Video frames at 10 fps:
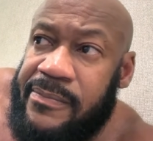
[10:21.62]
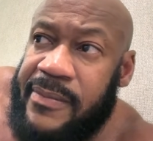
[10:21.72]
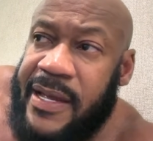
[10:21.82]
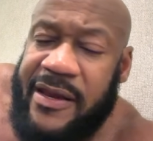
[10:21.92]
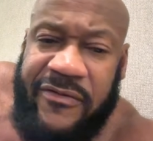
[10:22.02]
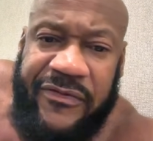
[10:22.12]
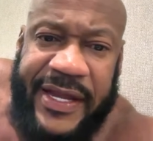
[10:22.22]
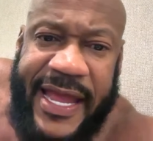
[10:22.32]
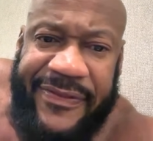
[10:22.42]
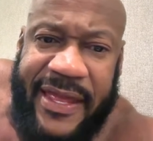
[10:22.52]
I never
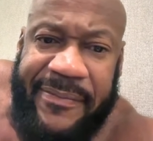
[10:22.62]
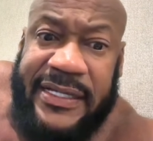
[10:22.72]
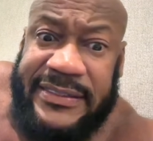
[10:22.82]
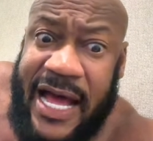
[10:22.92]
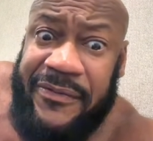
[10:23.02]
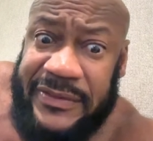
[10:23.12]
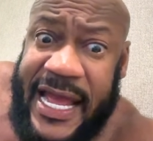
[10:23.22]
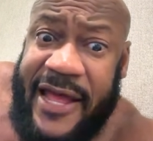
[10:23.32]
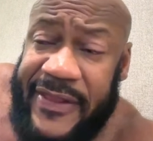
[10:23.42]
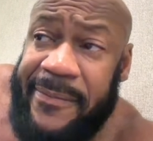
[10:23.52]
forgot that because I was
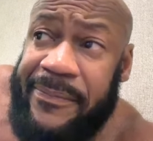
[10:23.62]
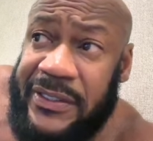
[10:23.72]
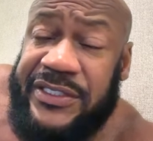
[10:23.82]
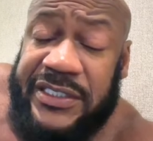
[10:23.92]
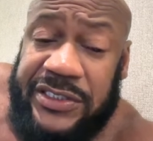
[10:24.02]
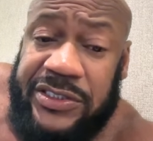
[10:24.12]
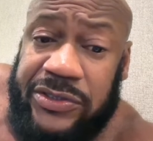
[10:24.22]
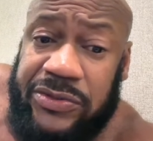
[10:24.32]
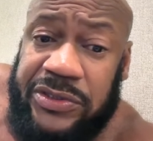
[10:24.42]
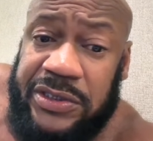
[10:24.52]
at that prison
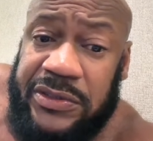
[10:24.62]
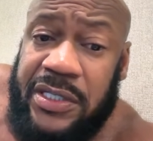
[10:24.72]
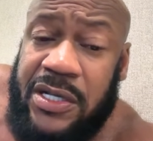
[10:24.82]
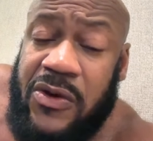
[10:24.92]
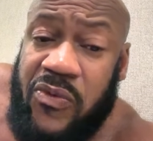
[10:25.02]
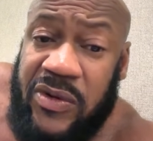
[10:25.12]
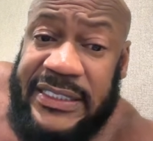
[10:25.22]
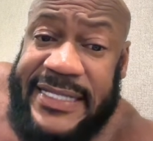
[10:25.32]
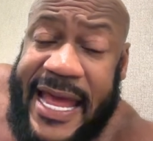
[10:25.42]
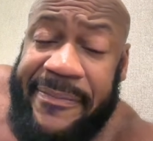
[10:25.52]
institution when
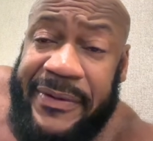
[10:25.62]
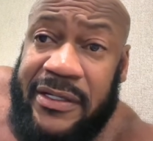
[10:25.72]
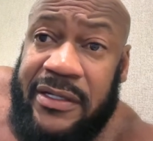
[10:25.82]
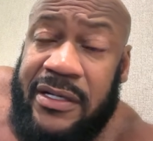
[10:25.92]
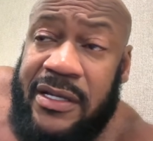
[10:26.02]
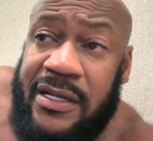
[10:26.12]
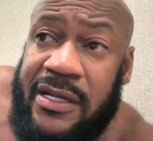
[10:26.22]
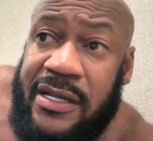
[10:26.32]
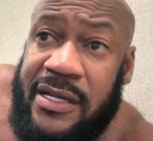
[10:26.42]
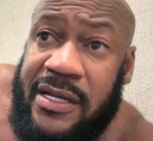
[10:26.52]
this happened.
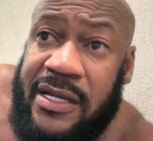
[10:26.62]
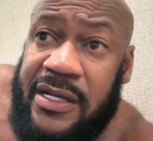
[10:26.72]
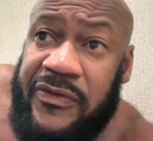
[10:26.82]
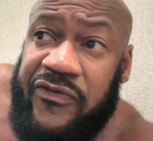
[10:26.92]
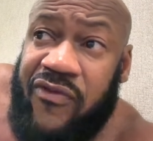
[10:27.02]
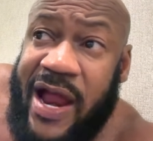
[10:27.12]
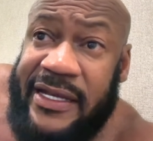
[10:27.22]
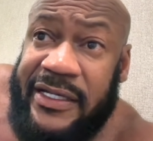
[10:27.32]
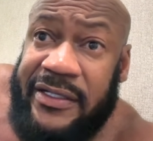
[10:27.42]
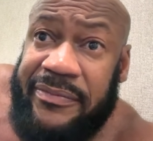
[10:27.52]
And it was
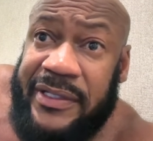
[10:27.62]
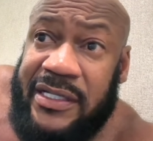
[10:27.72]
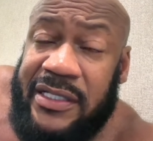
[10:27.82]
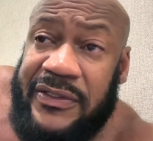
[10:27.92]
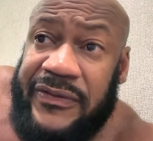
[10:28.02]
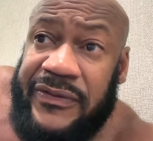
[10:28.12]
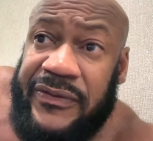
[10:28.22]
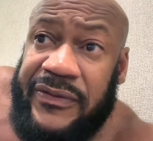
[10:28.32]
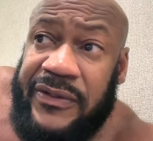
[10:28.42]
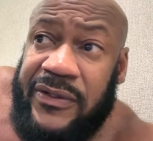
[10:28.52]
frightening
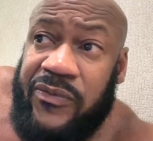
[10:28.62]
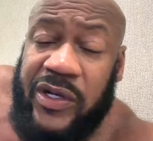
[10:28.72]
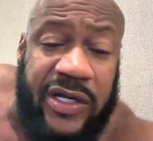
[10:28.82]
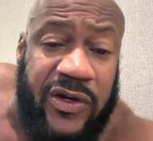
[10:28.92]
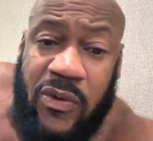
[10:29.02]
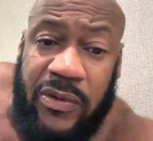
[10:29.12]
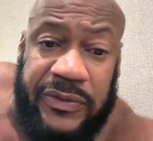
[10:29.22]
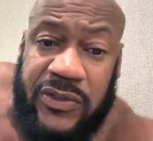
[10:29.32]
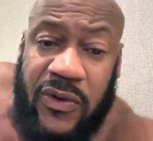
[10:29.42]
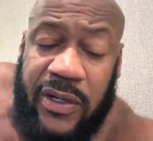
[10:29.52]
because we didn't know what
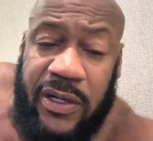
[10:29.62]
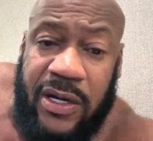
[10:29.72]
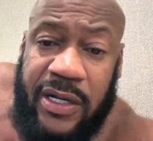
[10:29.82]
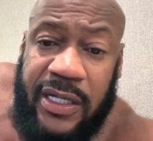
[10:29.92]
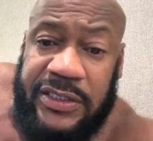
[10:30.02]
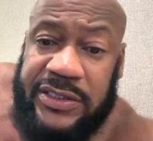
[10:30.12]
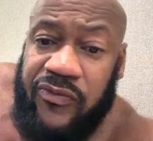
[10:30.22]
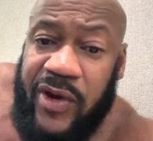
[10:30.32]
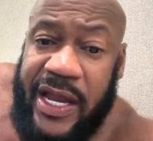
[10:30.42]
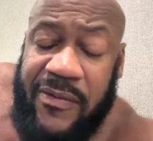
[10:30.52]
was going on. They just
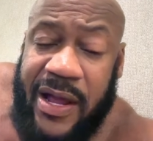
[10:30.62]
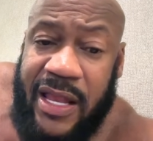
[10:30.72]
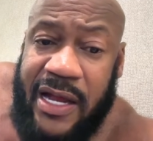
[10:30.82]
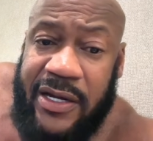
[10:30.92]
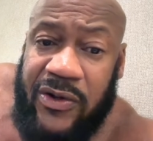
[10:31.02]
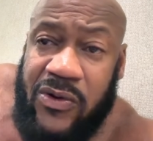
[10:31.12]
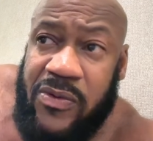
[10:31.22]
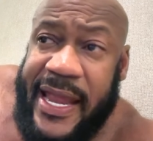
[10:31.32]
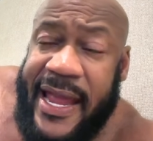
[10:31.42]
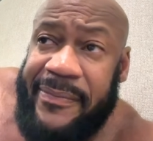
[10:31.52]
ran around locking the
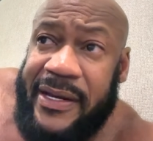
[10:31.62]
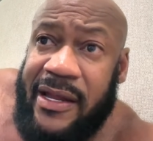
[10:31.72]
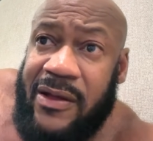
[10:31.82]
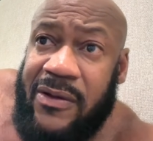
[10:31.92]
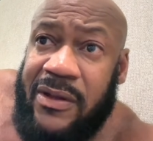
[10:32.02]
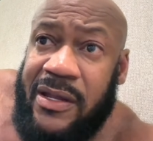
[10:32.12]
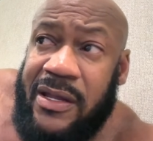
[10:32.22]
whole camp down.